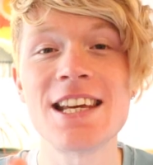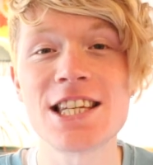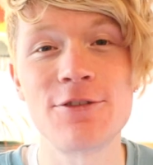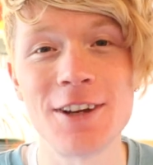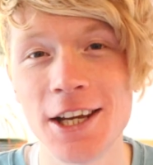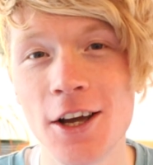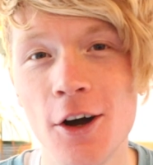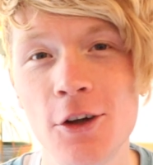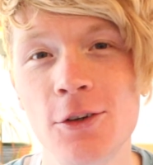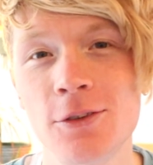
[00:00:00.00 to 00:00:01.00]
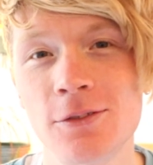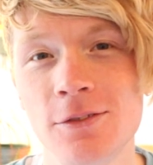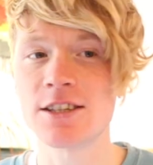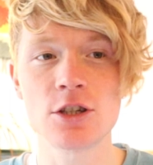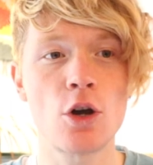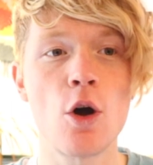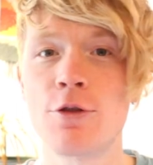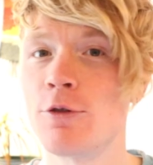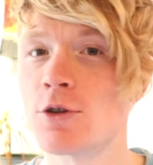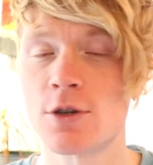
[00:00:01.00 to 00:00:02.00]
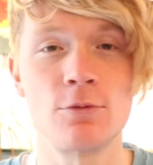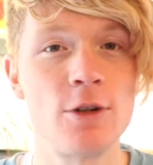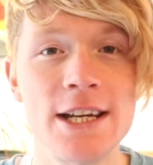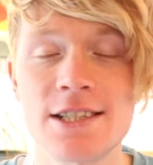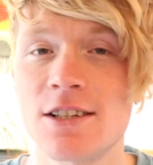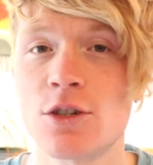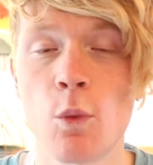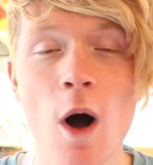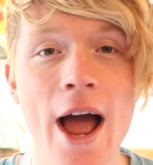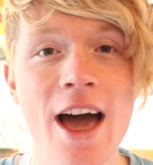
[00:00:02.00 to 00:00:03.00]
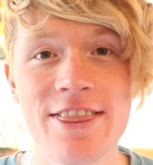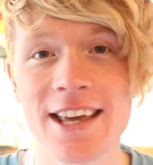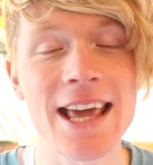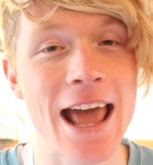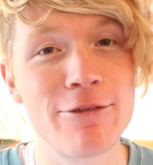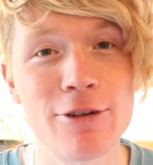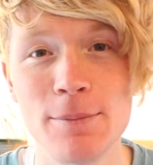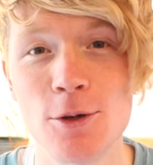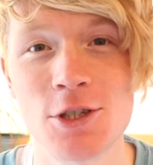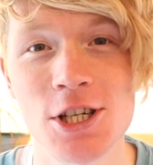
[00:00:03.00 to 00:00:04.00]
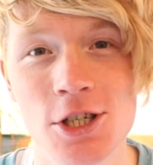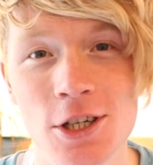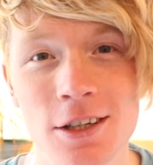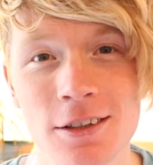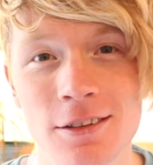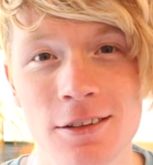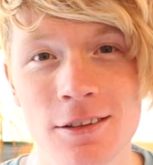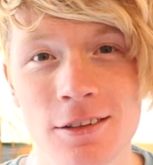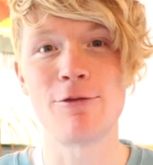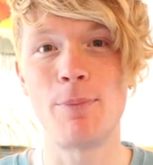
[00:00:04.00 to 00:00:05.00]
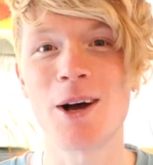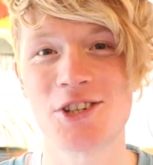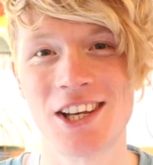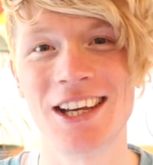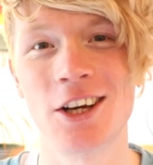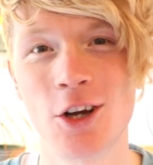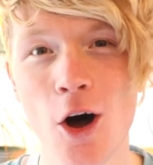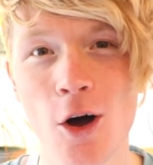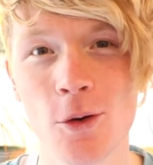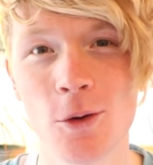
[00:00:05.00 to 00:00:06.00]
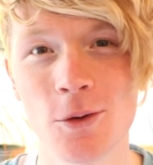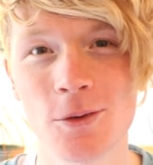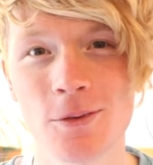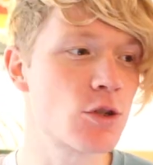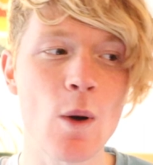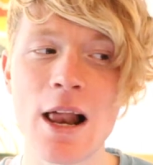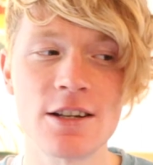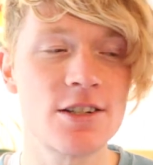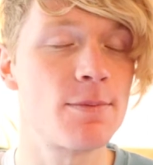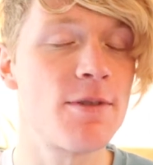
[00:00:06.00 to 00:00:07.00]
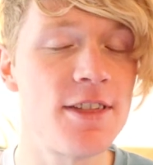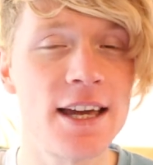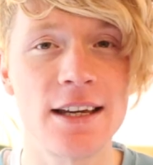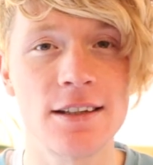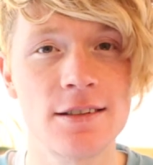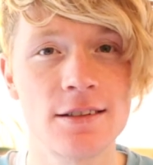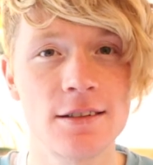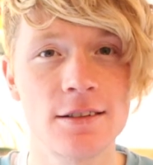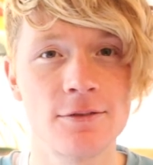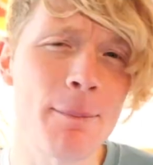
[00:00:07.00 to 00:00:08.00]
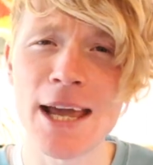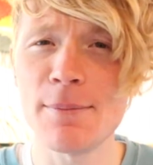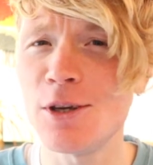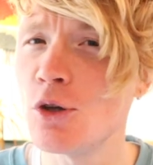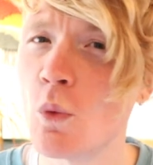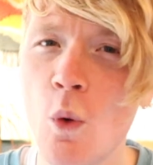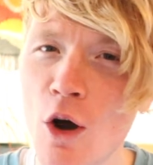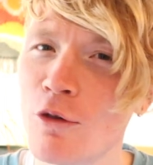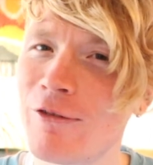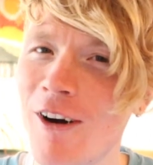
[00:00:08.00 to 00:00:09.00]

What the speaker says: this video, I'd like to go through some reasons why I think every musician should give busking a go, as well as some things that maybe you won't